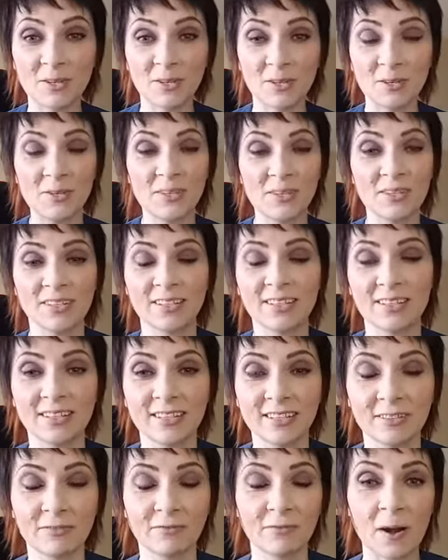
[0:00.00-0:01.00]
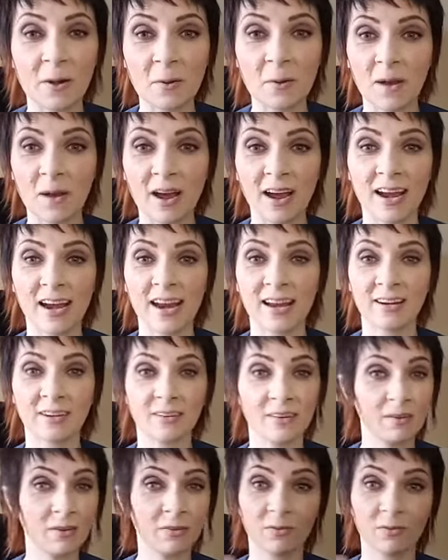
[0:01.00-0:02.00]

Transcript: who's a friend of mine and a